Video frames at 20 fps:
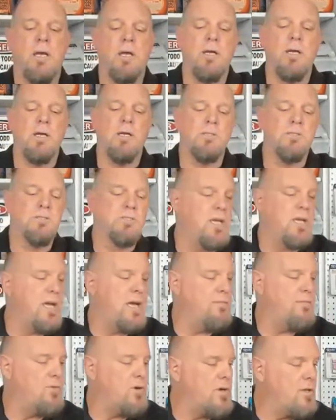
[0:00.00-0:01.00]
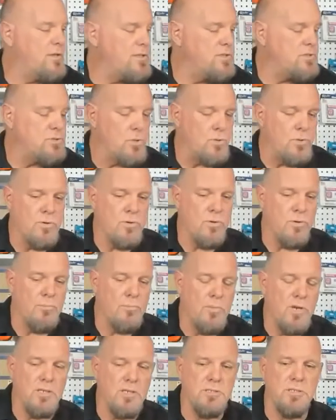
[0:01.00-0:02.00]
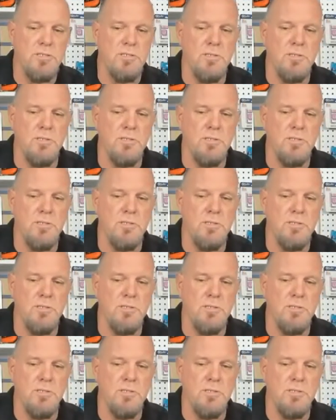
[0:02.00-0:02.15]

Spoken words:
you have all these old curmudgeon,